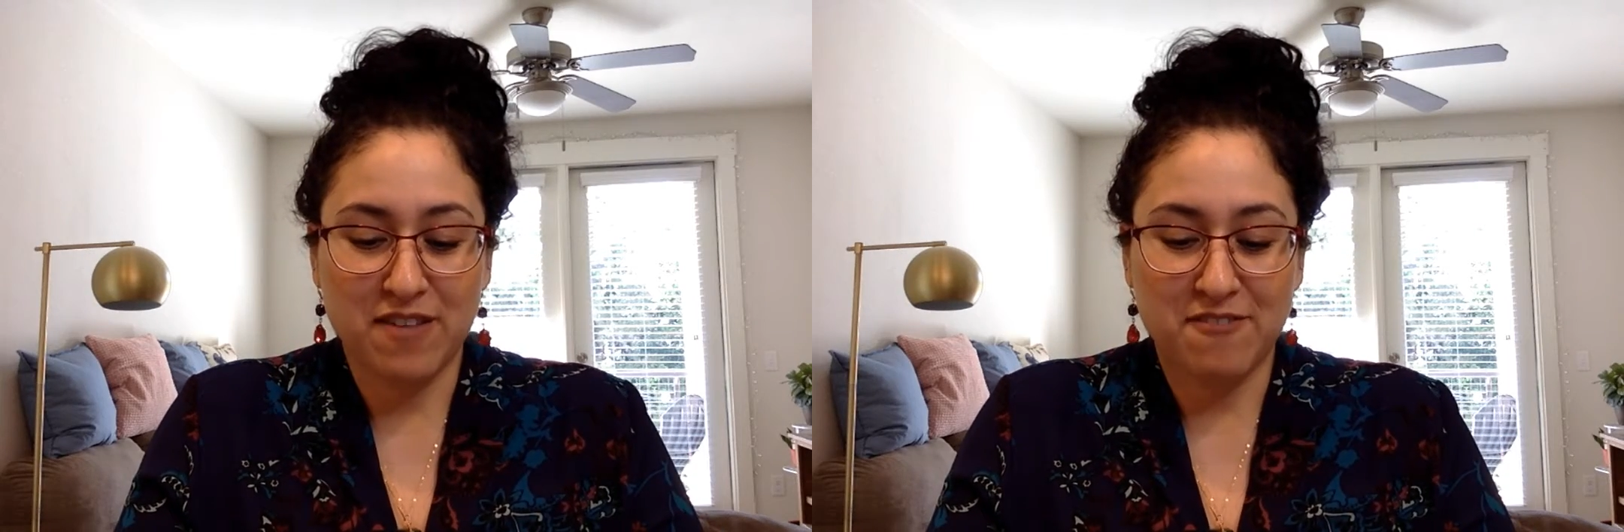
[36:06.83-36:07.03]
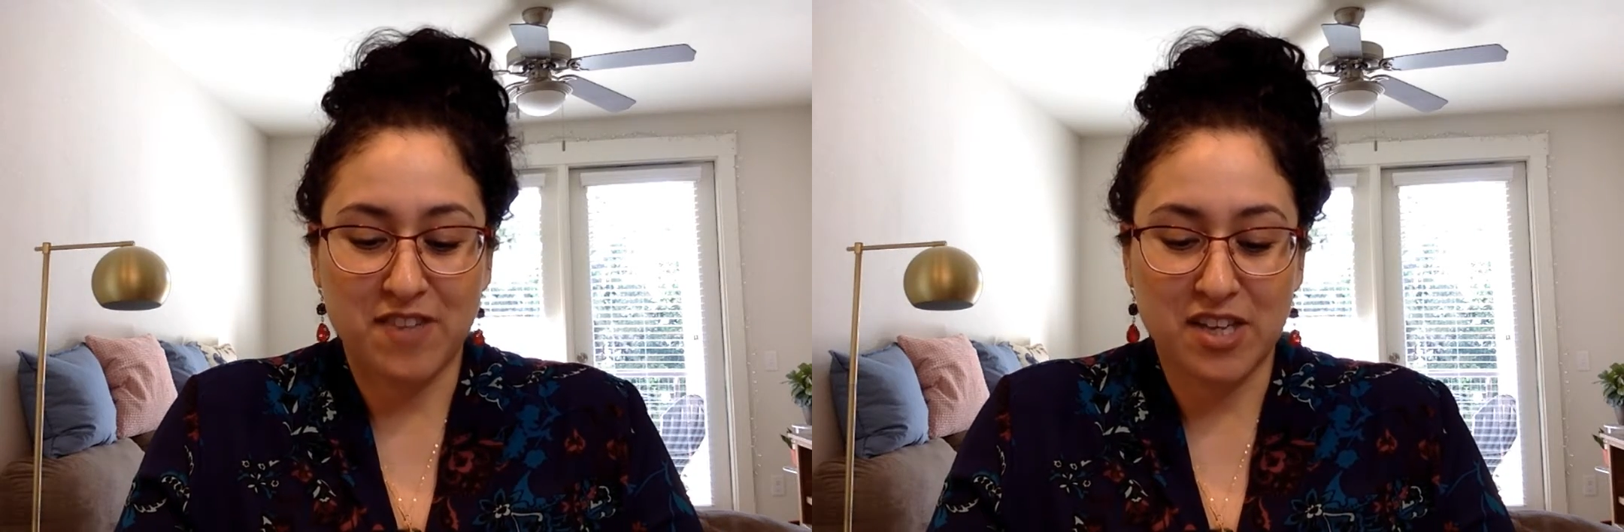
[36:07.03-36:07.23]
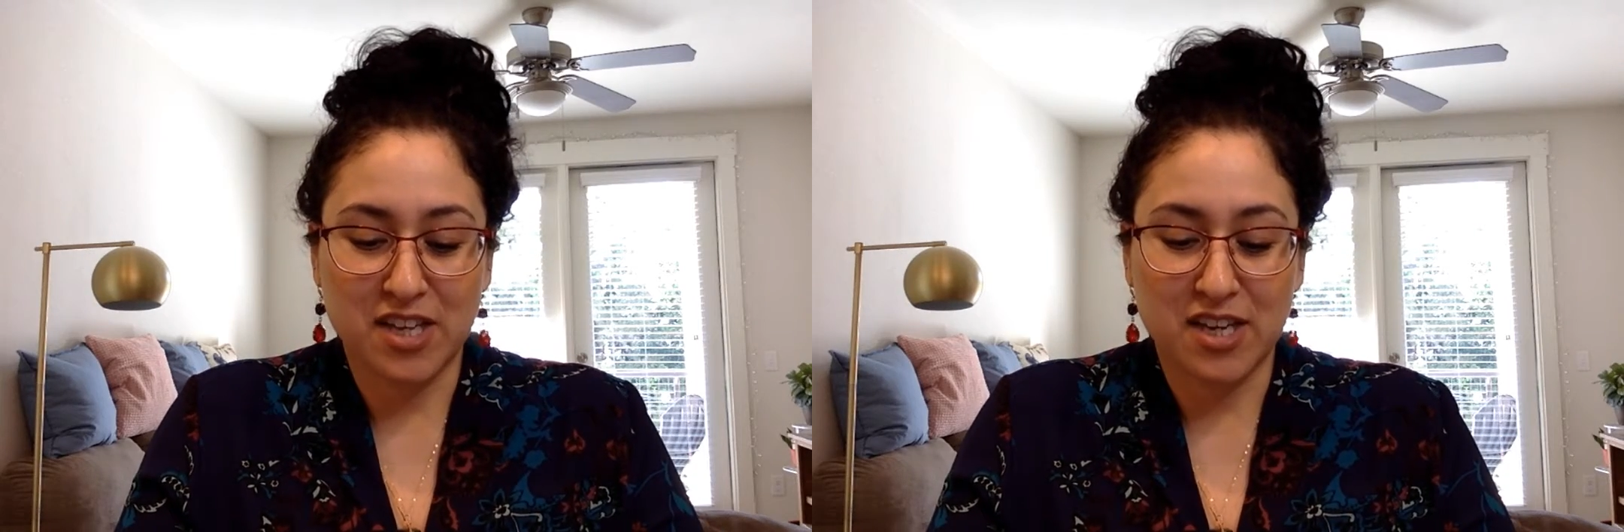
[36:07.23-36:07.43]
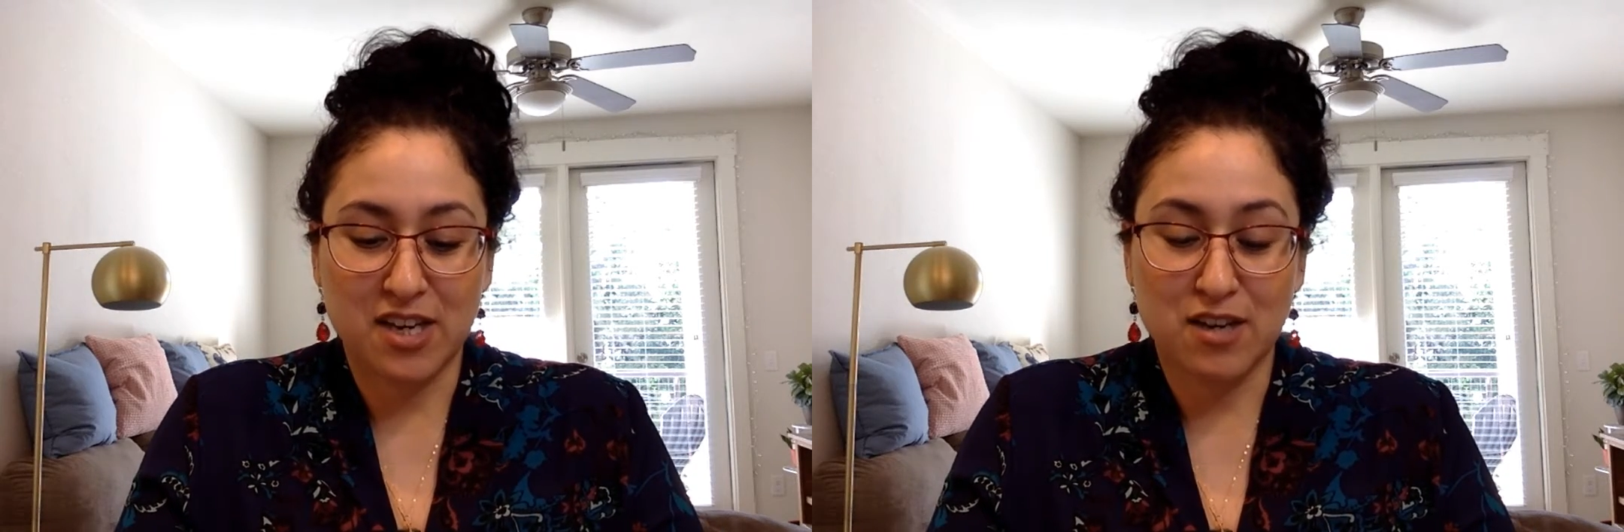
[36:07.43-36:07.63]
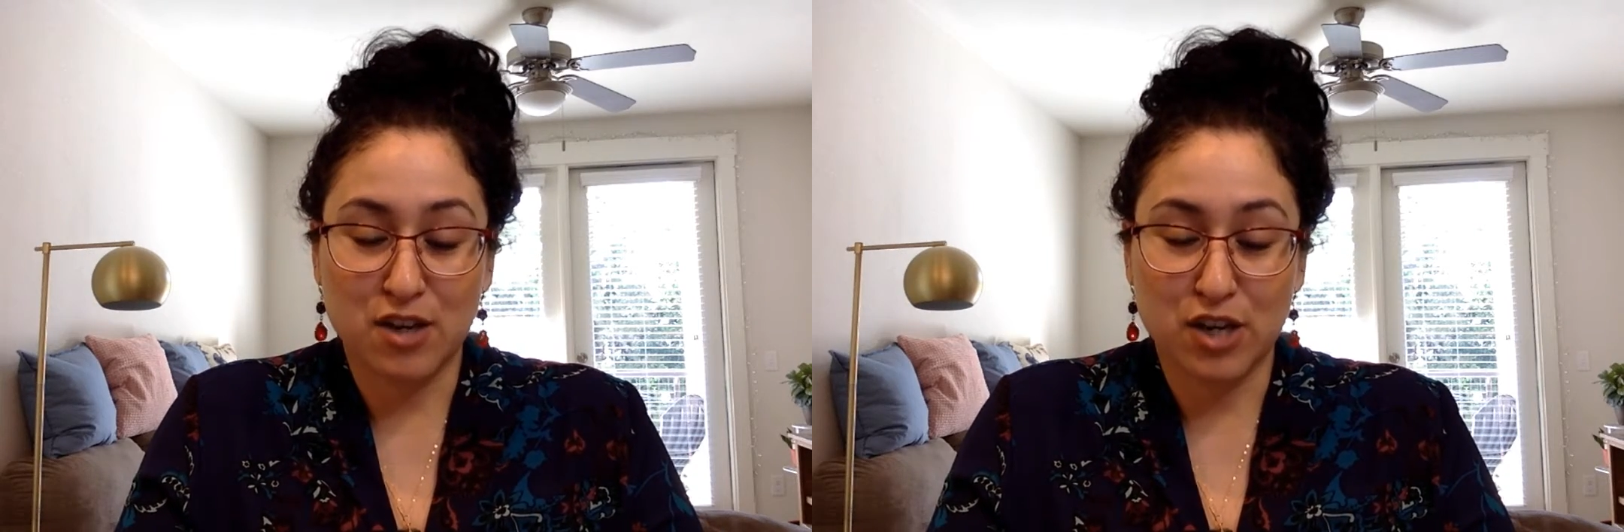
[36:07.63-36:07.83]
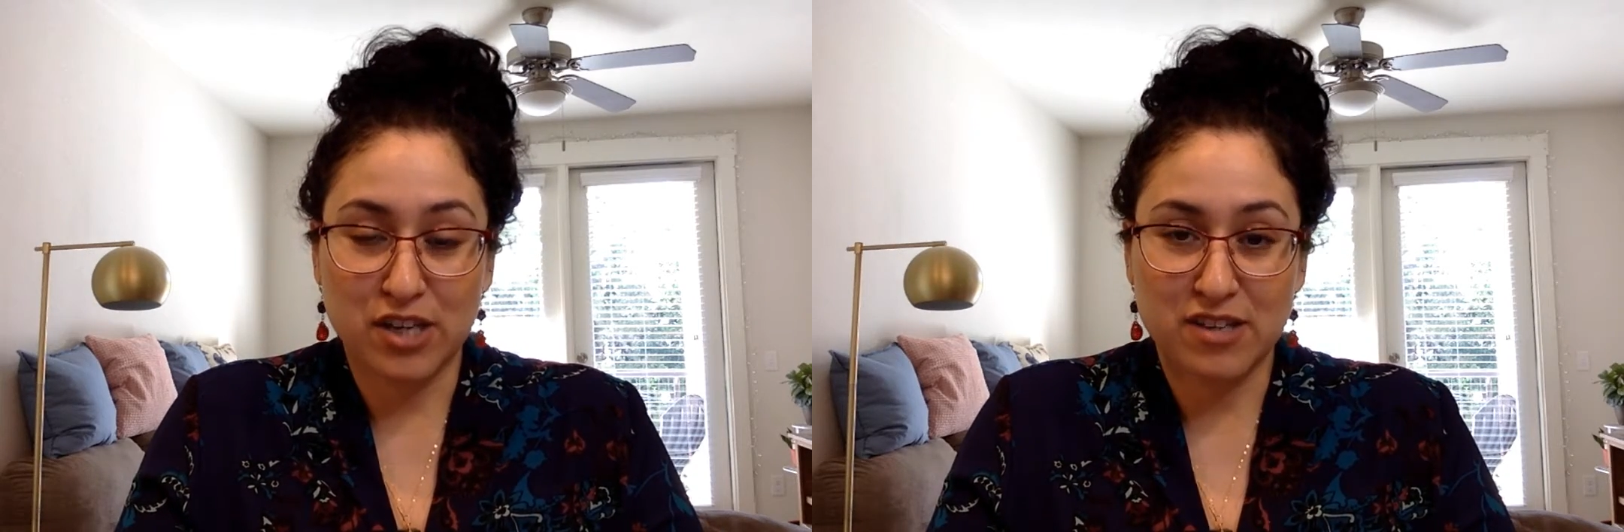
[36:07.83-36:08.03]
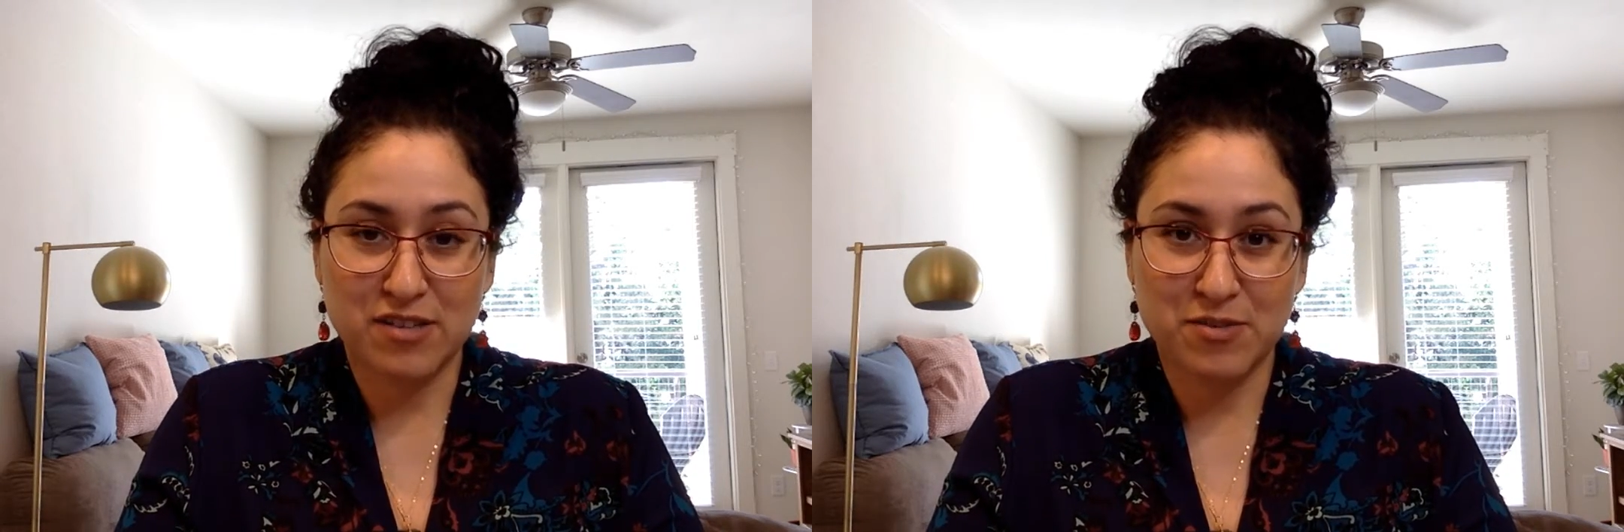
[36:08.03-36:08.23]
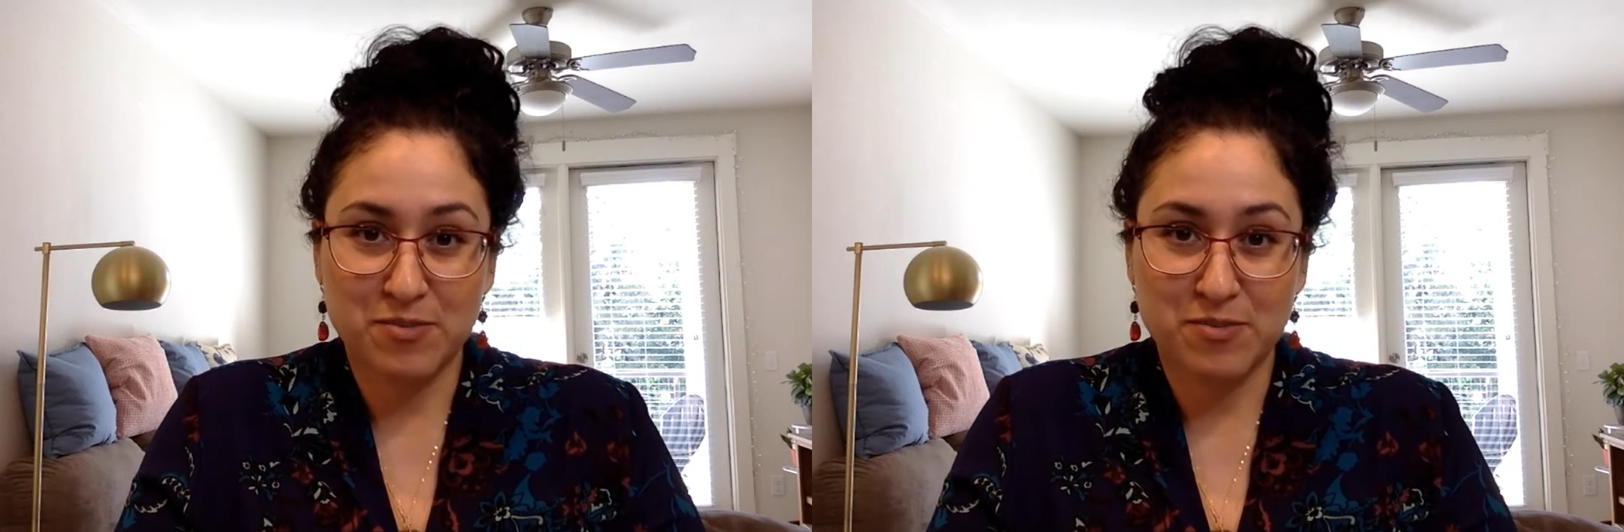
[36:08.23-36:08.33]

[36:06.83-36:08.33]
of feeling good.